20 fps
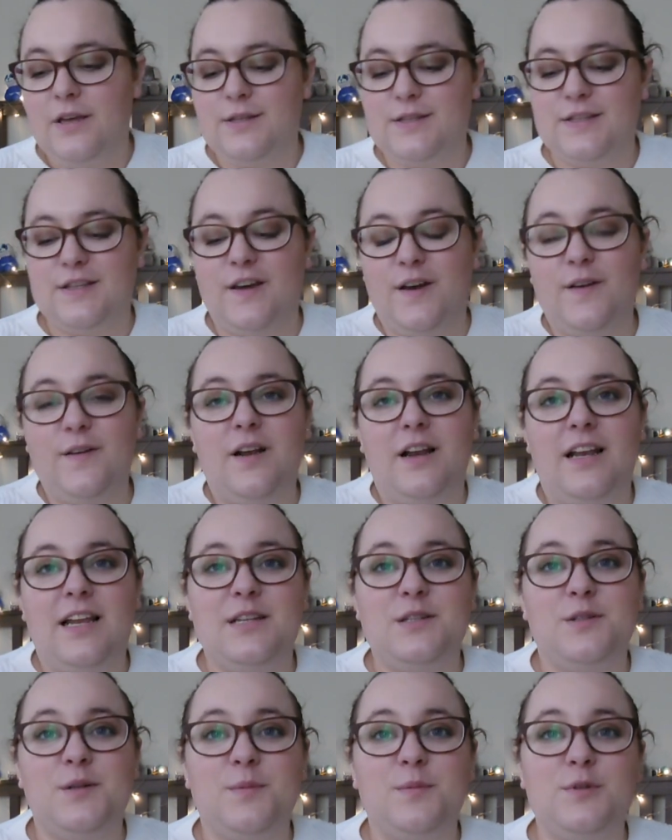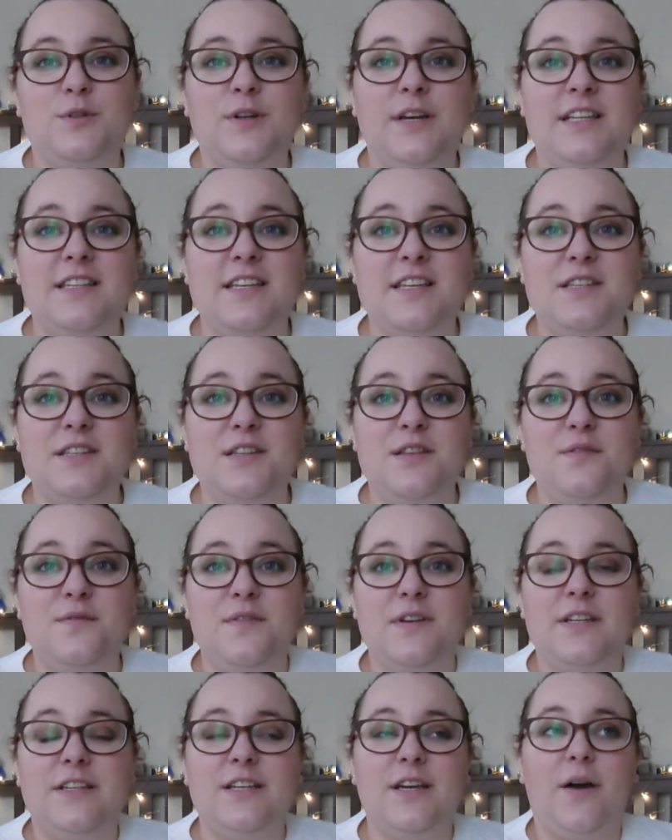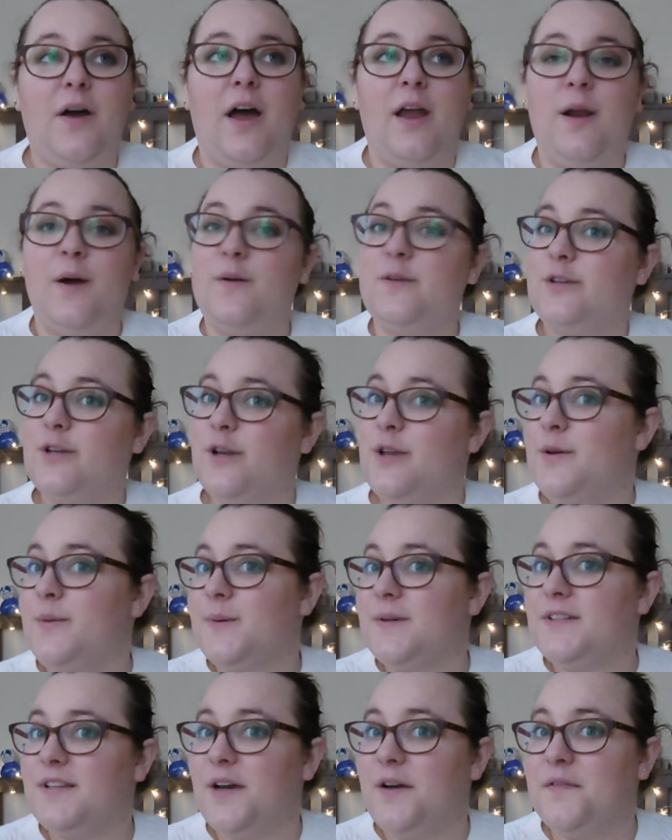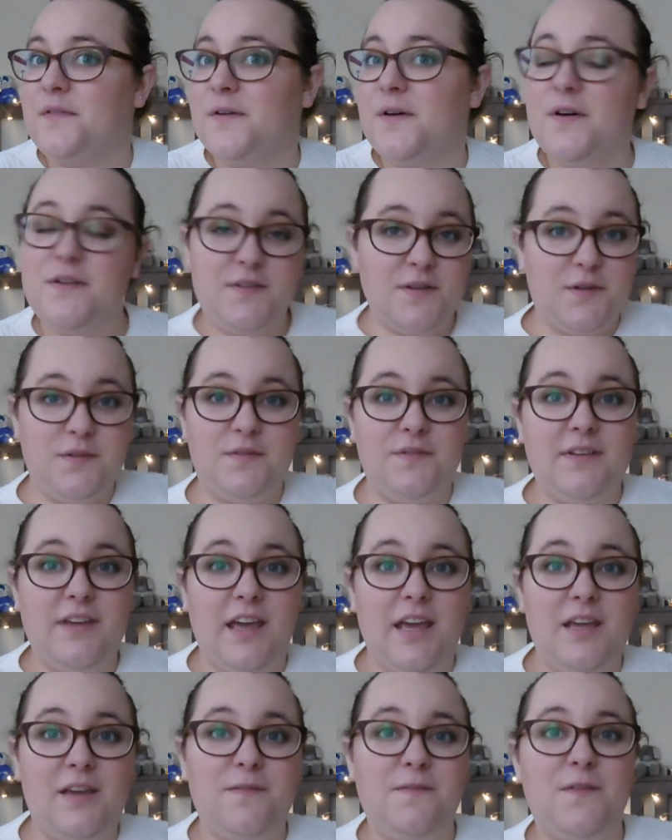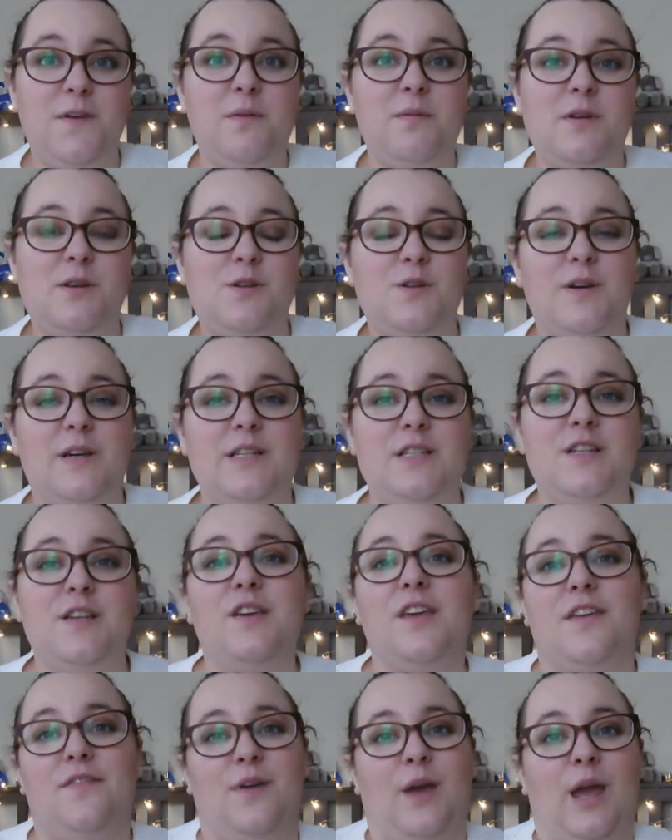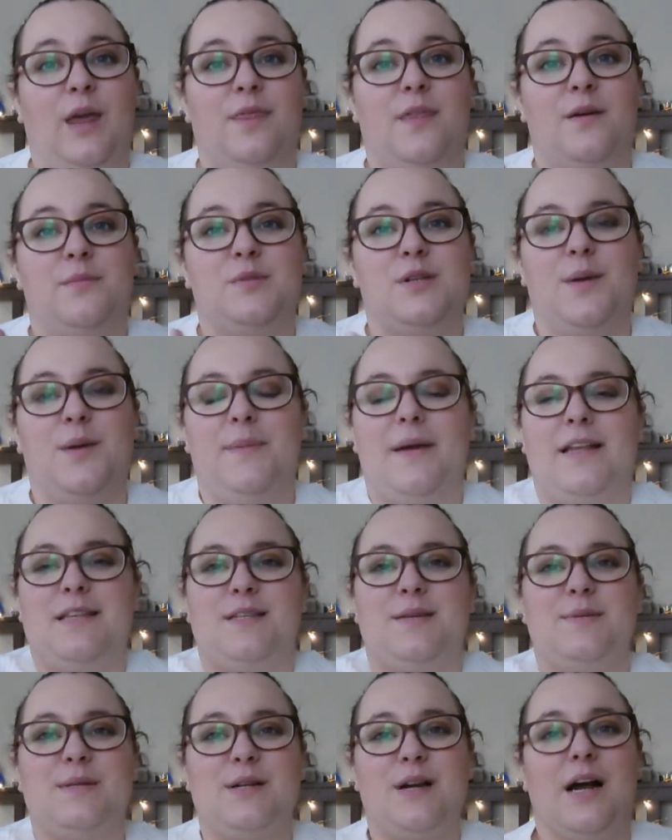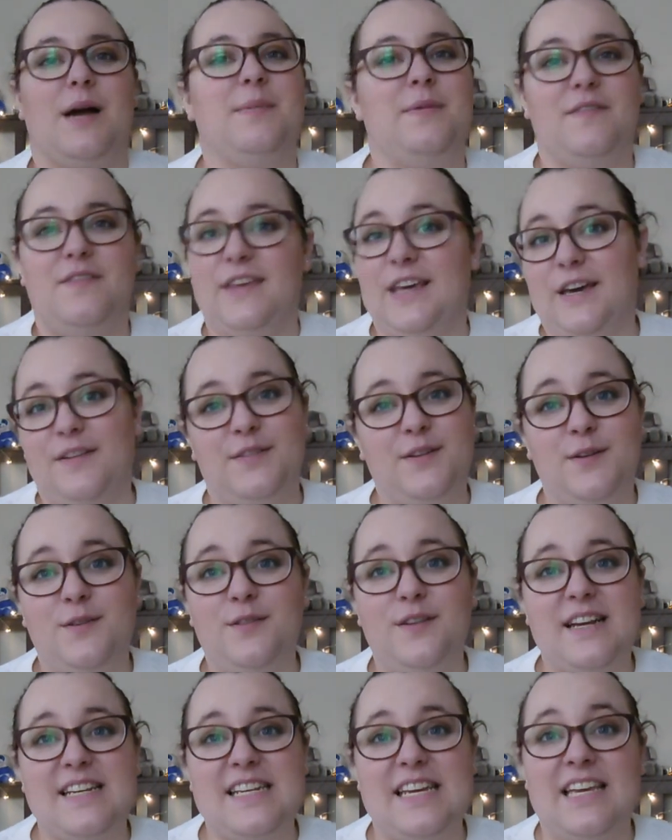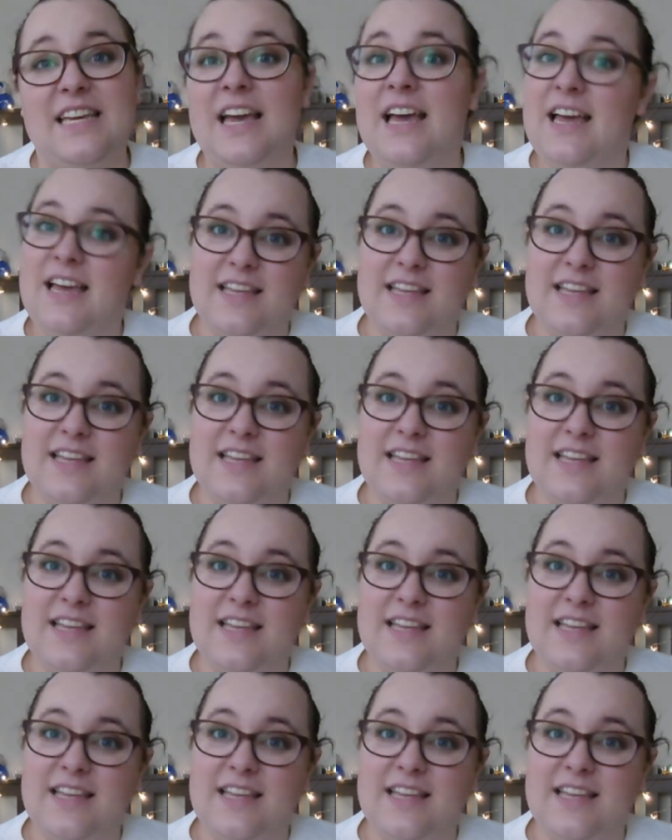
So let's jump straight into the video and I'll show you what I've got. Don't forget, if you enjoy it, to give it a thumbs up and subscribe if you haven't already.